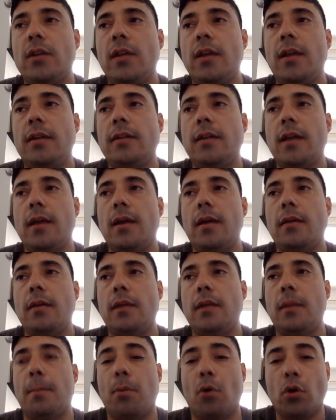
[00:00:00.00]

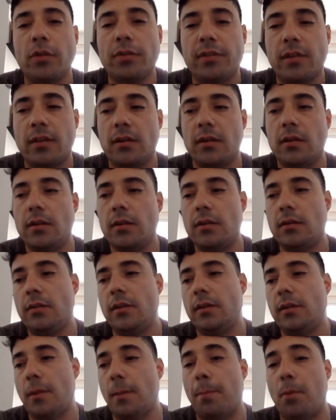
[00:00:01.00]
the boss
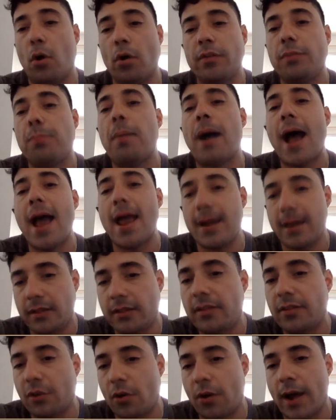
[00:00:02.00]

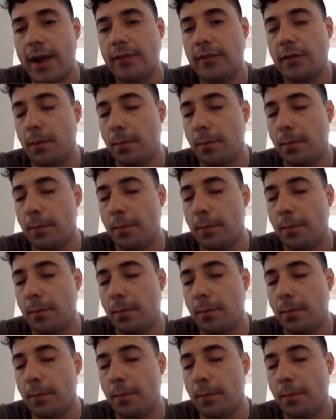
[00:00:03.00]
pilot, right?